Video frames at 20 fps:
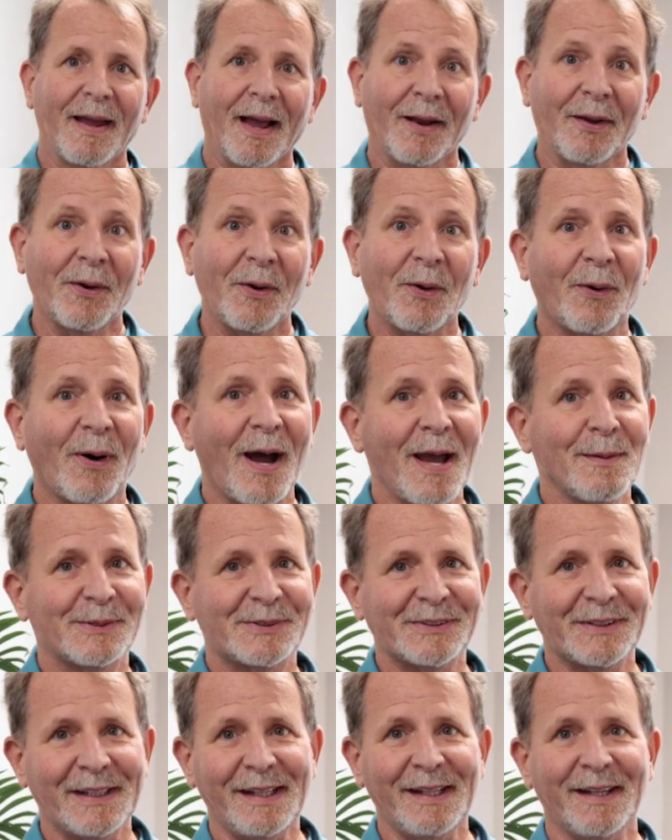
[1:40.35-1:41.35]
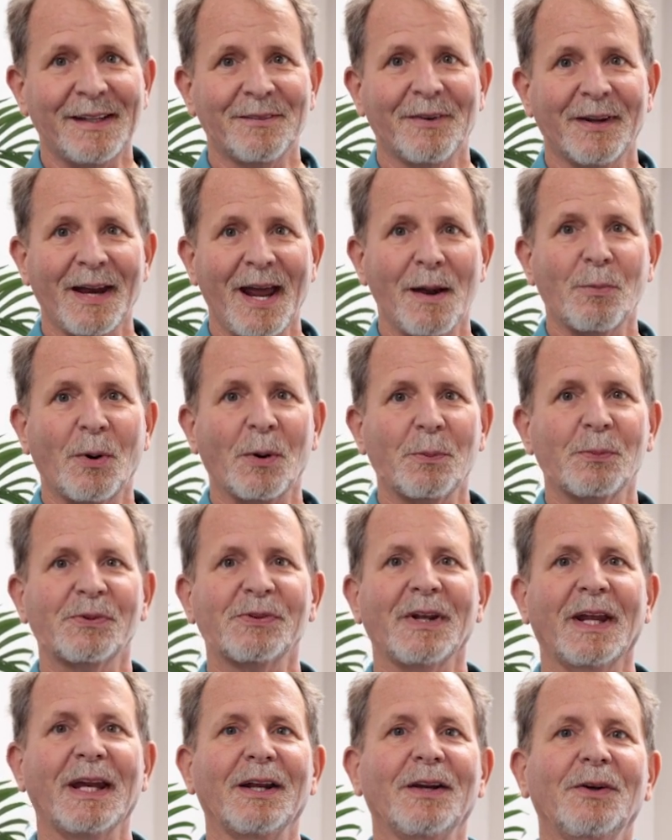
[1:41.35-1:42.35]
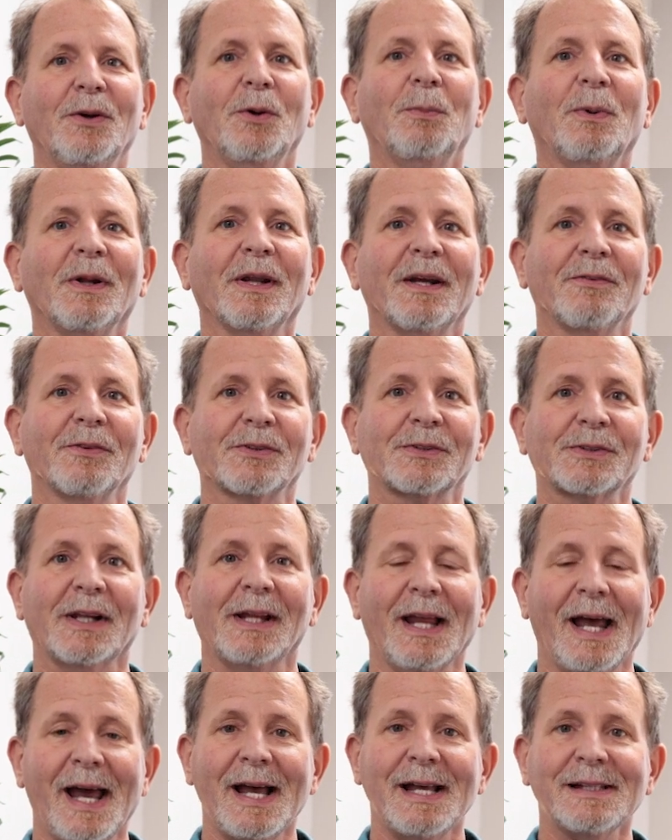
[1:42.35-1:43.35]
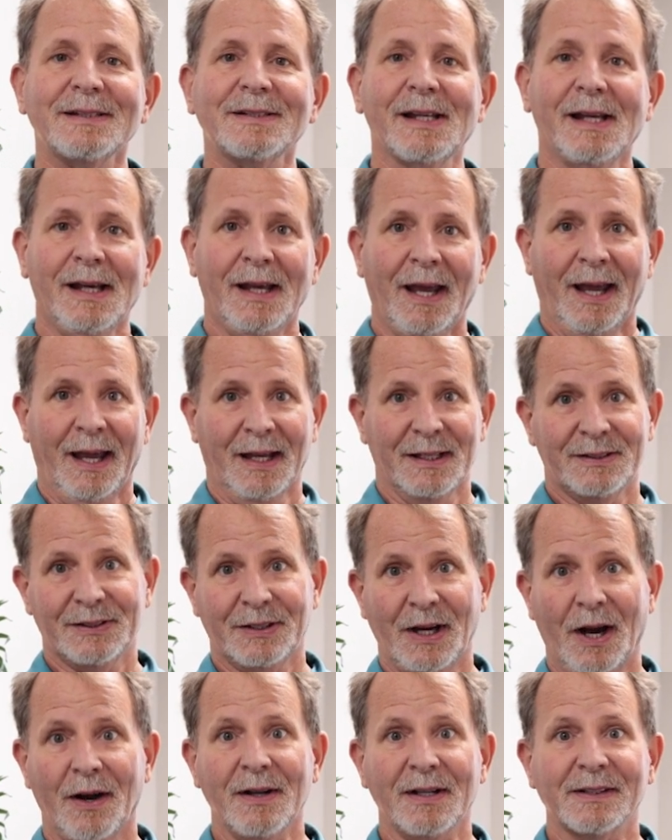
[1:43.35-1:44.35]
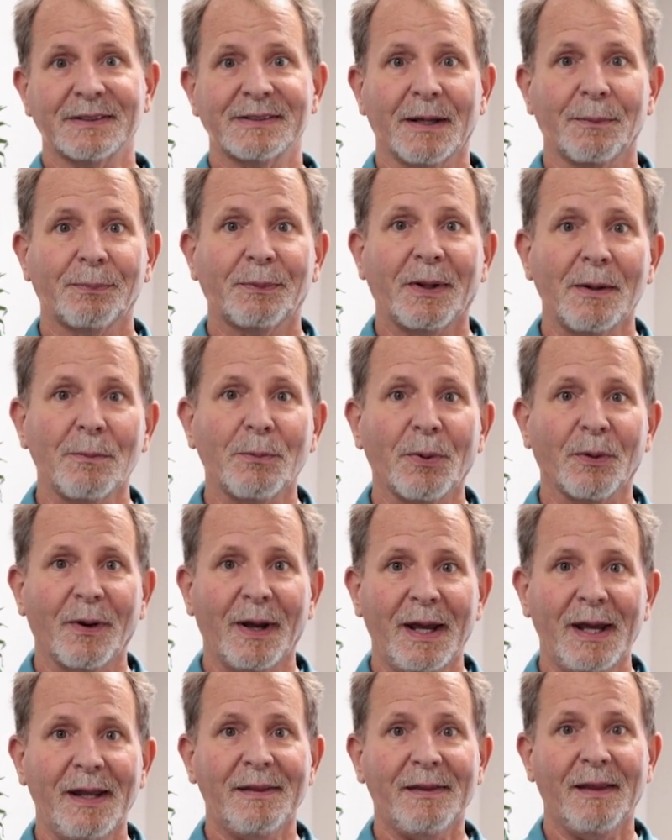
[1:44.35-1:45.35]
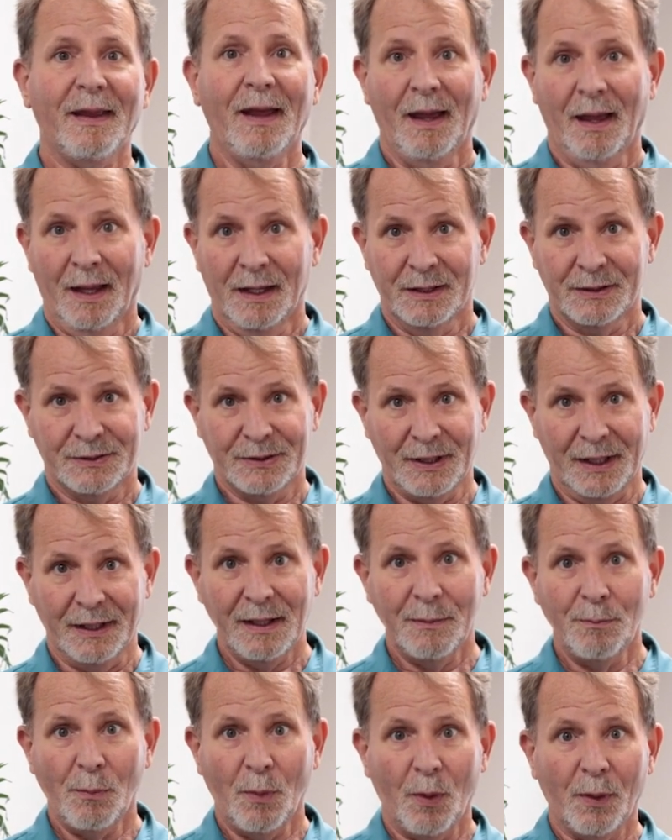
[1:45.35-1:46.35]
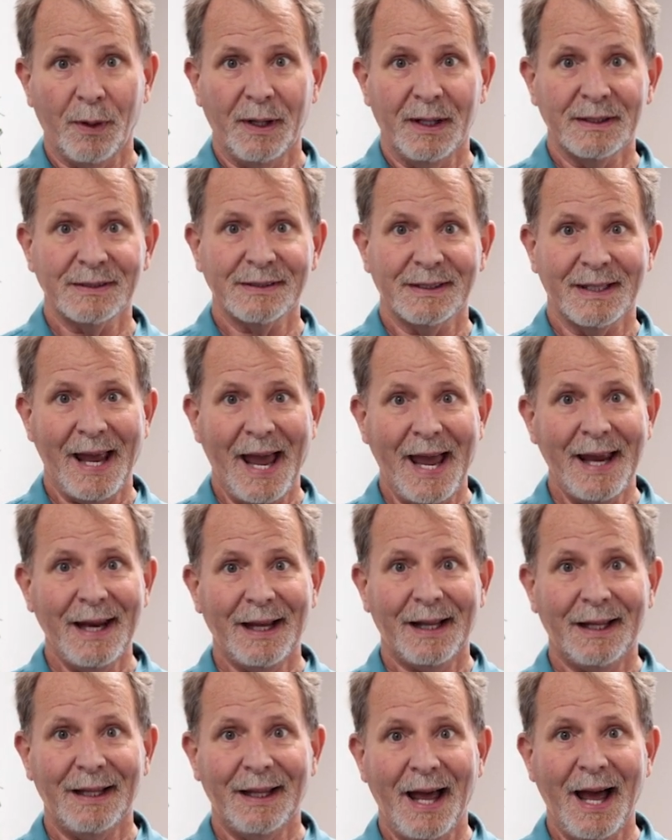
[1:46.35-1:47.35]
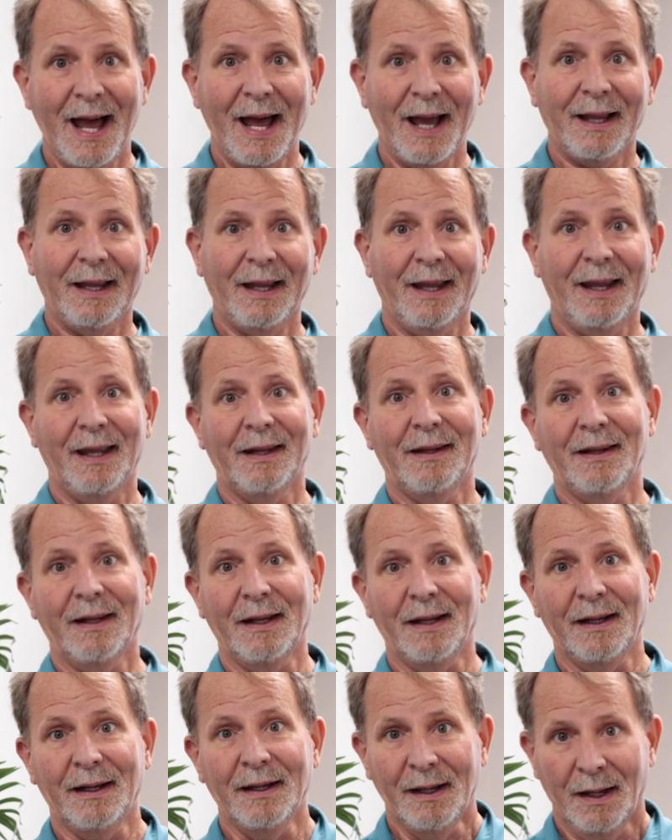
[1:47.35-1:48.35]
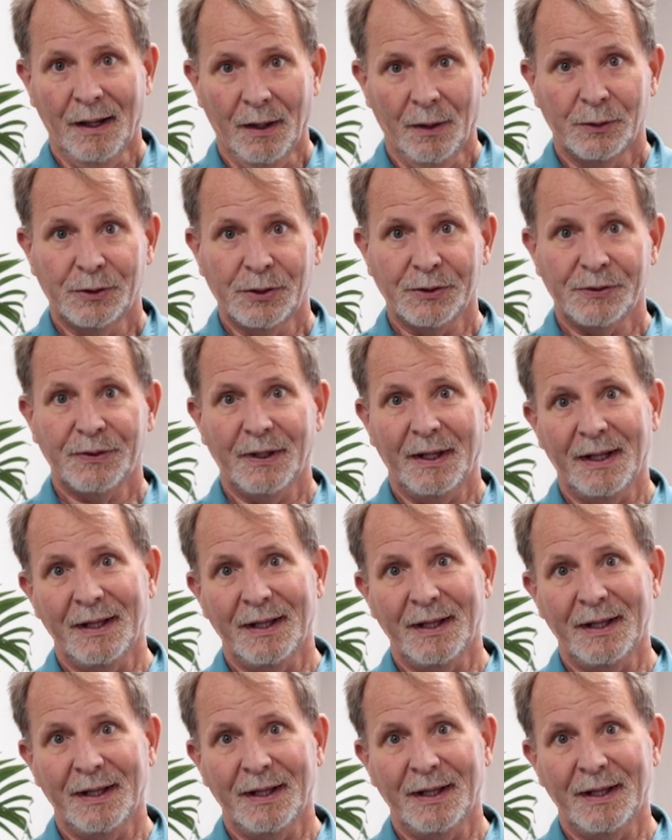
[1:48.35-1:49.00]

Hello, I'm Steve, and I'm representing New Believers class. It's starting September 8th, Sunday mornings, 9 o'clock in the just